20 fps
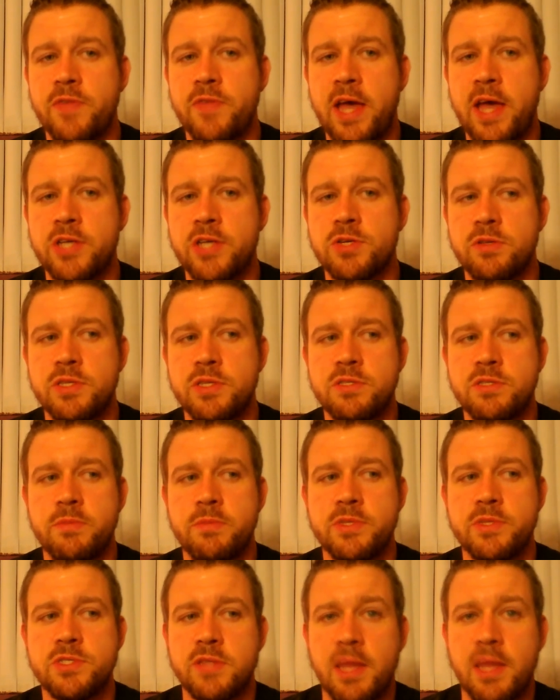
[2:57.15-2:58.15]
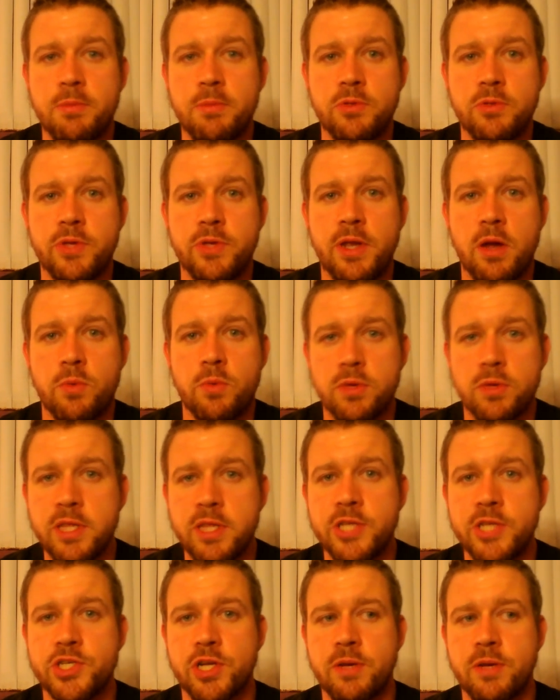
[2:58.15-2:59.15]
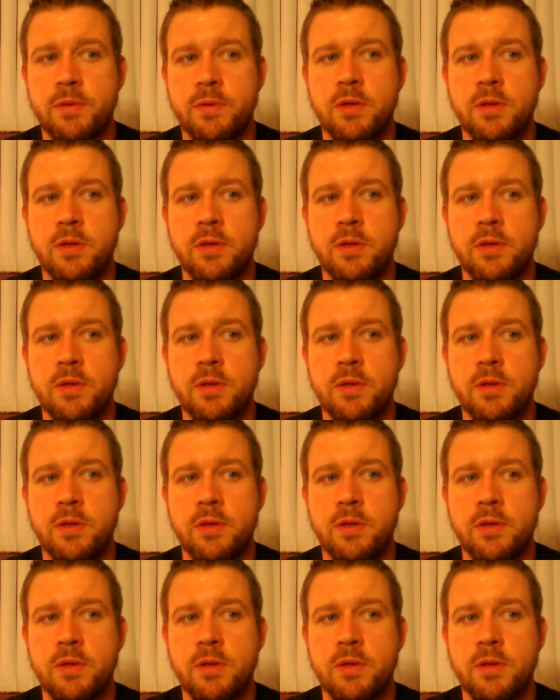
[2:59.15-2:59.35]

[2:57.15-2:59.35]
naturalism is to label it a religion.